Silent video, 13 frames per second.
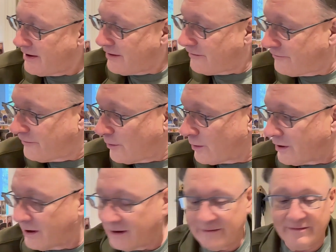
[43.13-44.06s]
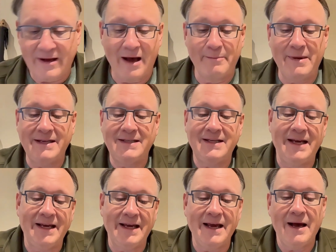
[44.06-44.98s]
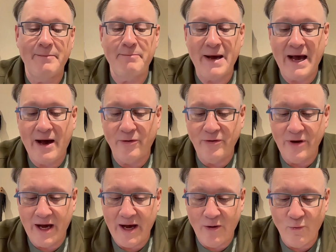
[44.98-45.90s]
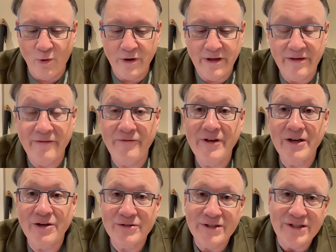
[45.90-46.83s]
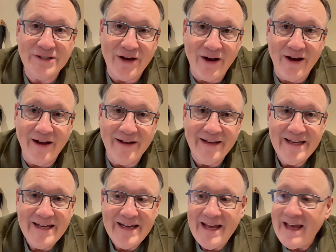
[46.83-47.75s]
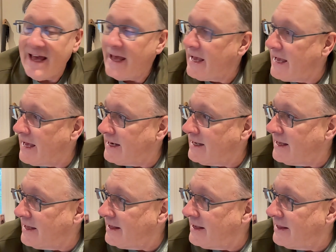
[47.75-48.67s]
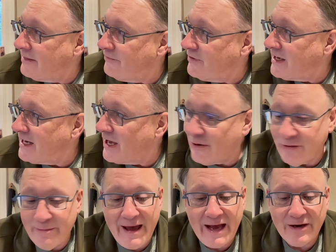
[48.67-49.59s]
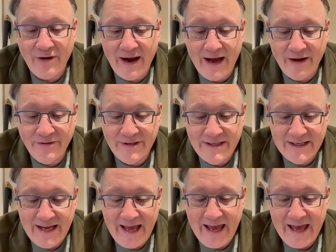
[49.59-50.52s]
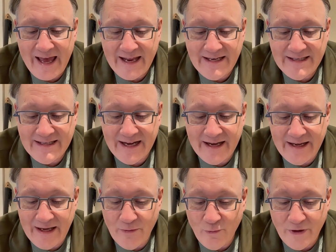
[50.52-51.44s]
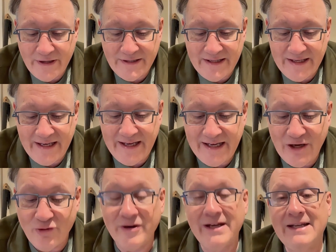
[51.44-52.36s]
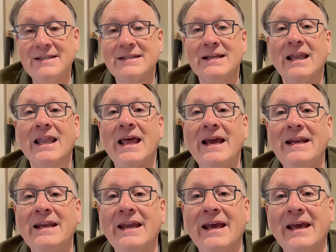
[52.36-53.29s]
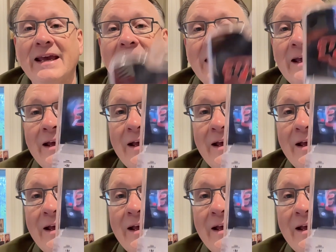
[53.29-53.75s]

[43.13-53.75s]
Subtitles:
for commenting about one of the vehicles he saw in video in the background, and it was the Greased Lightning